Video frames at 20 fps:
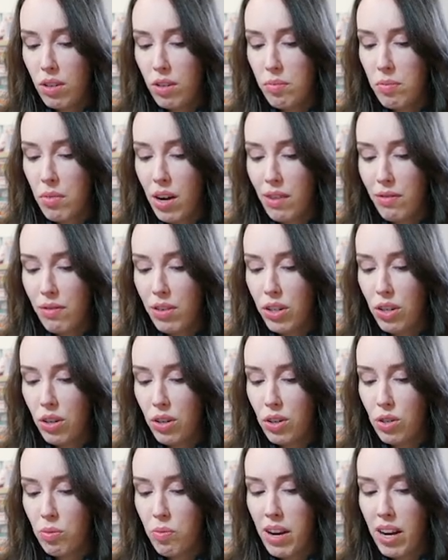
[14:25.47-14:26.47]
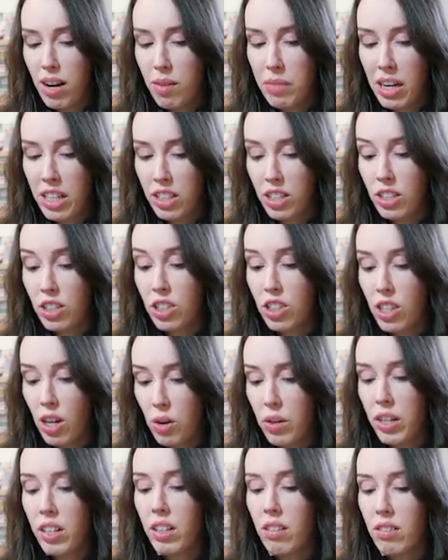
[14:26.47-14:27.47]
my videos where I'm actually
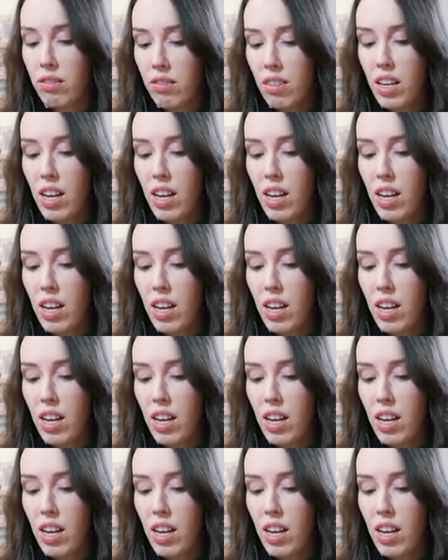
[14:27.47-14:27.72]
showing